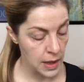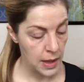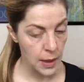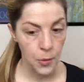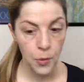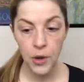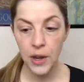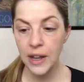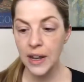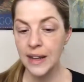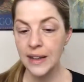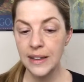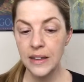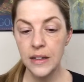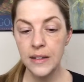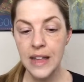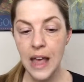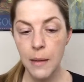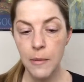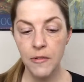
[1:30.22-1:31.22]
I'm going to get a
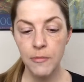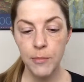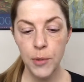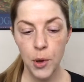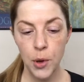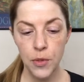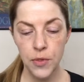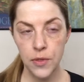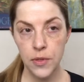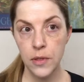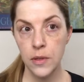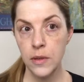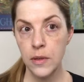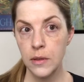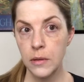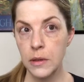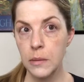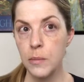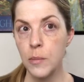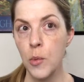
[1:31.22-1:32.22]
little dab of both,
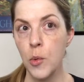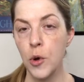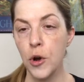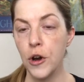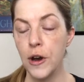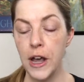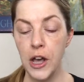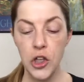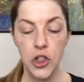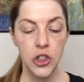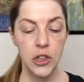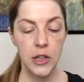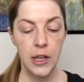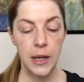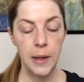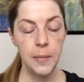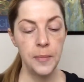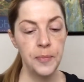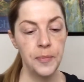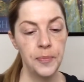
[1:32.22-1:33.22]
a little more
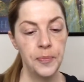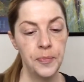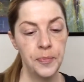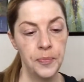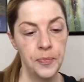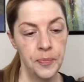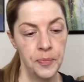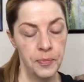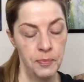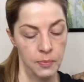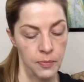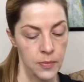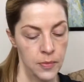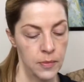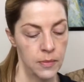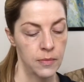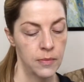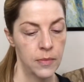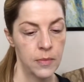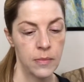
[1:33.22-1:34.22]
actually.
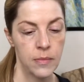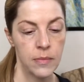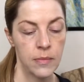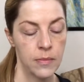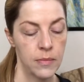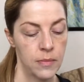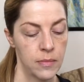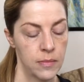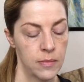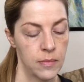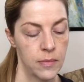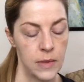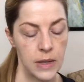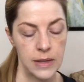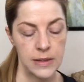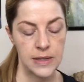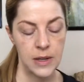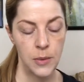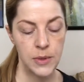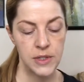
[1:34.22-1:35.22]
I
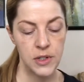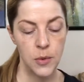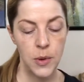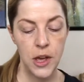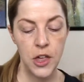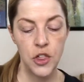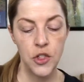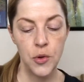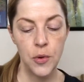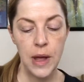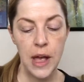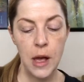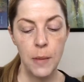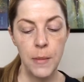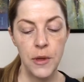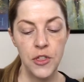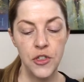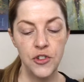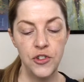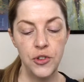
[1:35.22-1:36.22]
wasn't quite sure how
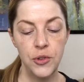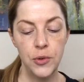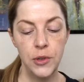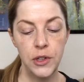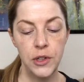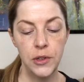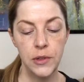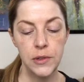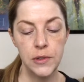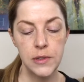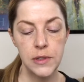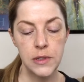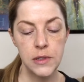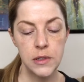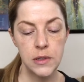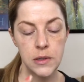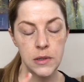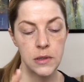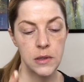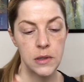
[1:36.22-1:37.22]
much to use.